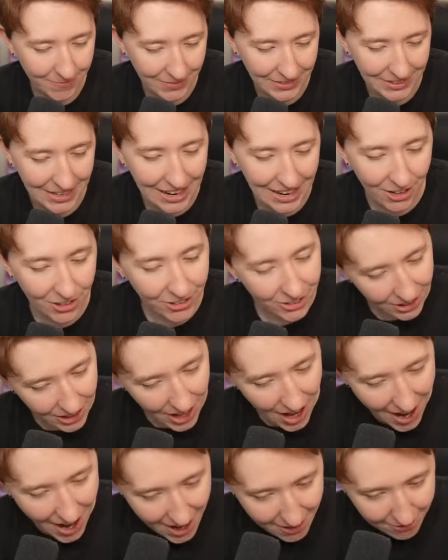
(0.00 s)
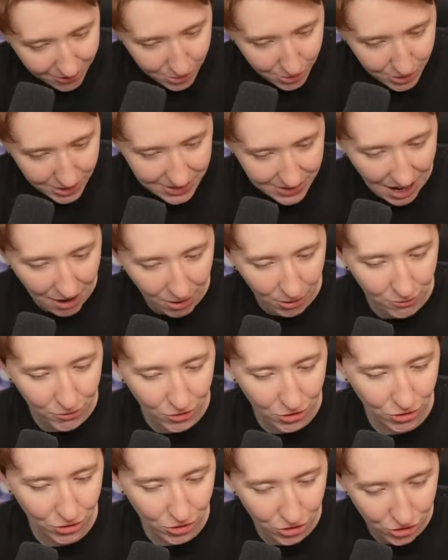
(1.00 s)
nailed alive to a
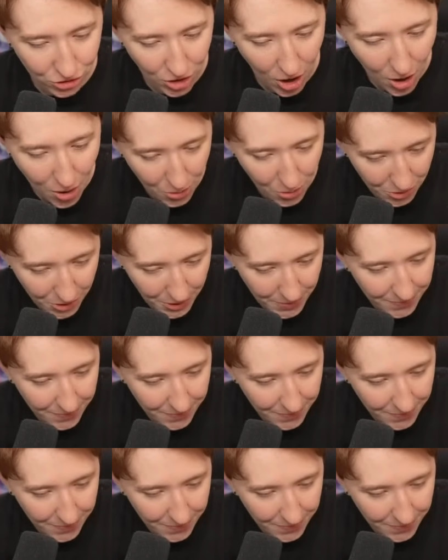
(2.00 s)
sacrificial stone.